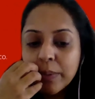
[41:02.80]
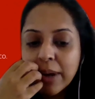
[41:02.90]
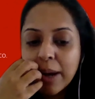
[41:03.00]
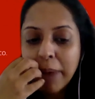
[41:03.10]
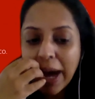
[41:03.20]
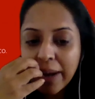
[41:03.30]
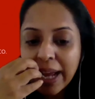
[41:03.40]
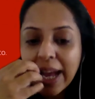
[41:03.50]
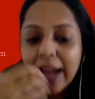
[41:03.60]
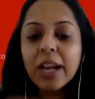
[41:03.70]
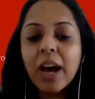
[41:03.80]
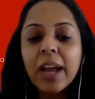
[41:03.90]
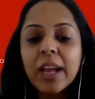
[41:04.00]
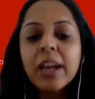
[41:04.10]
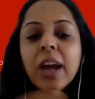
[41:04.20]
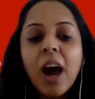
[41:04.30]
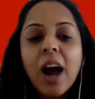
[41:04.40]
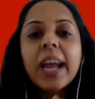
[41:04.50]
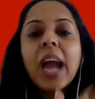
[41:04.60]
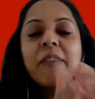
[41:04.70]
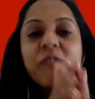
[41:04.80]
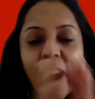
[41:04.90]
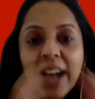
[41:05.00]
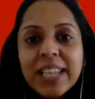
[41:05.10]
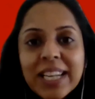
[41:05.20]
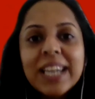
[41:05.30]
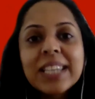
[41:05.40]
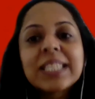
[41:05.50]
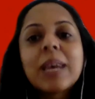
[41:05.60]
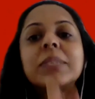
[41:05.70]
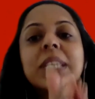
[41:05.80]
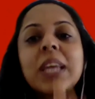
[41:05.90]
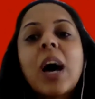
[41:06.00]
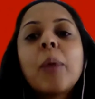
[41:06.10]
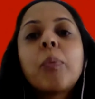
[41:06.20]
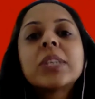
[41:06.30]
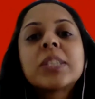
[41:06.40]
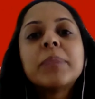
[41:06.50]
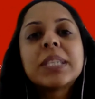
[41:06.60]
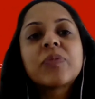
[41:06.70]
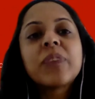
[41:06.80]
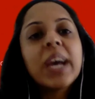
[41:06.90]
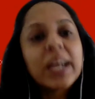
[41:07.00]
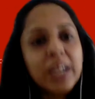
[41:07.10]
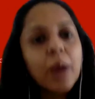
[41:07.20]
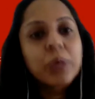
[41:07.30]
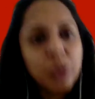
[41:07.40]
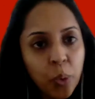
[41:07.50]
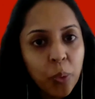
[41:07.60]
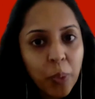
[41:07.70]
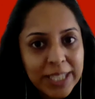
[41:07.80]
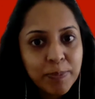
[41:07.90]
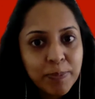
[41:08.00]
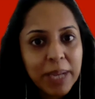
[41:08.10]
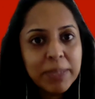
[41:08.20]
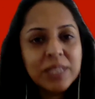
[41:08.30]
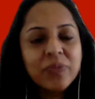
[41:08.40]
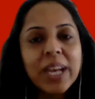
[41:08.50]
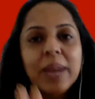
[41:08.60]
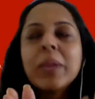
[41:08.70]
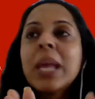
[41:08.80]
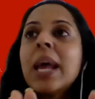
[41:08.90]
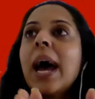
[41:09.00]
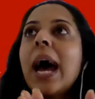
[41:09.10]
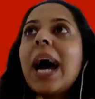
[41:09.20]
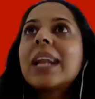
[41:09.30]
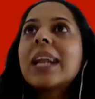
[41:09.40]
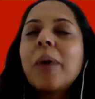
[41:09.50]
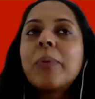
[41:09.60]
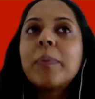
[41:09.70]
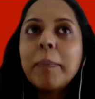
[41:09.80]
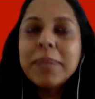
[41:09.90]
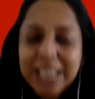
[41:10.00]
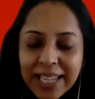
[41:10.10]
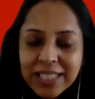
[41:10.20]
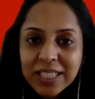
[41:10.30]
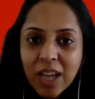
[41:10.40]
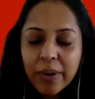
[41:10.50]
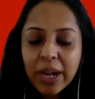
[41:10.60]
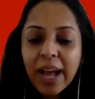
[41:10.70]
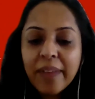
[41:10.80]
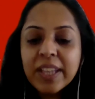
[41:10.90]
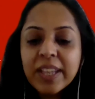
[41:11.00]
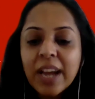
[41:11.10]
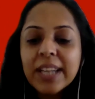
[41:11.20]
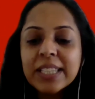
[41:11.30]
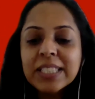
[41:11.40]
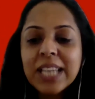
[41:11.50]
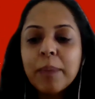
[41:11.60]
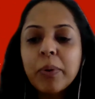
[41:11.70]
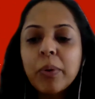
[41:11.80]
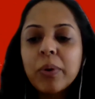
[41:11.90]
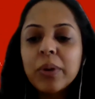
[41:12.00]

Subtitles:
about it. And I finally accepted that I was a misfit and I would always be a misfit. And I remember saying to Zara at the dining table,